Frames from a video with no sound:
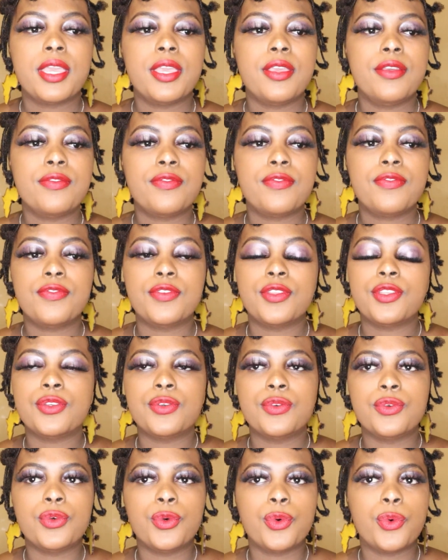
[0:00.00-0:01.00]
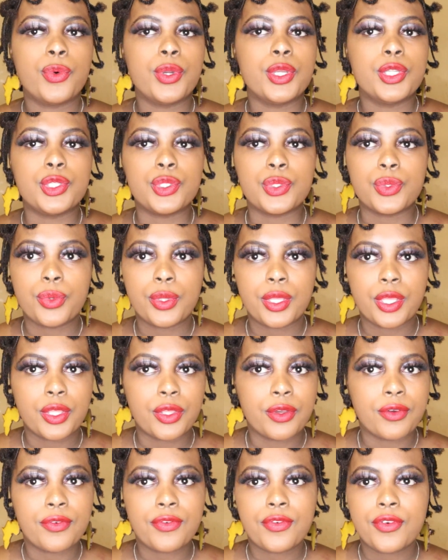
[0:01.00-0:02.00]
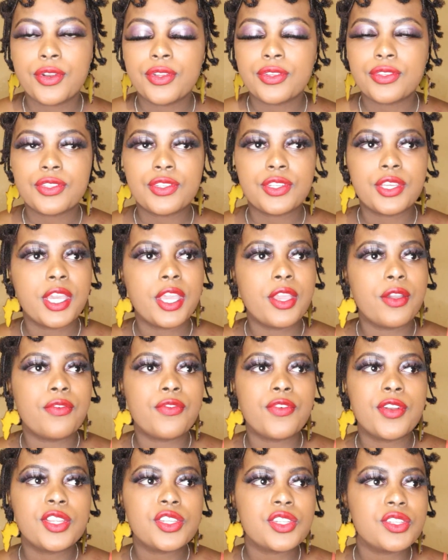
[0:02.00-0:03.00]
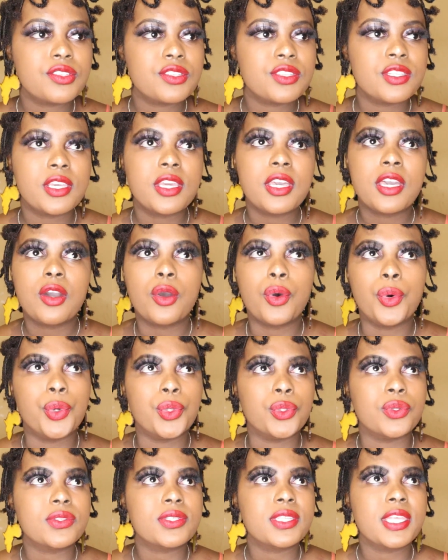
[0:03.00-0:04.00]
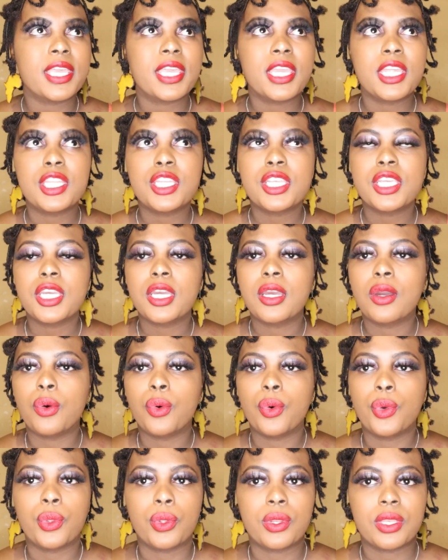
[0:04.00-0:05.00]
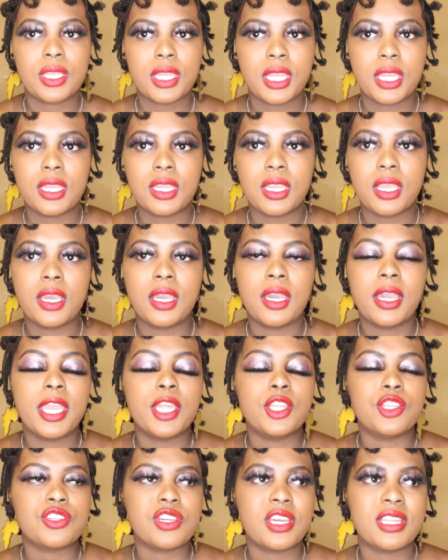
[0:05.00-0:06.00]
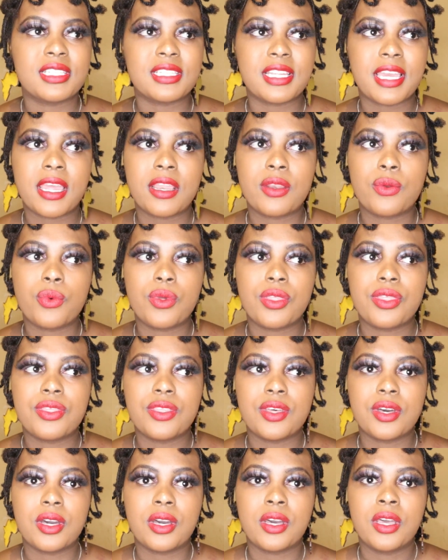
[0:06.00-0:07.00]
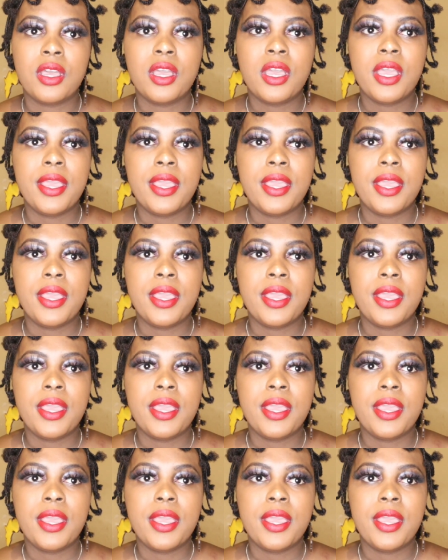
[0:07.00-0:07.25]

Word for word: If you were doing your first year, your freshers year, or your second year, or your third year, and you are done with the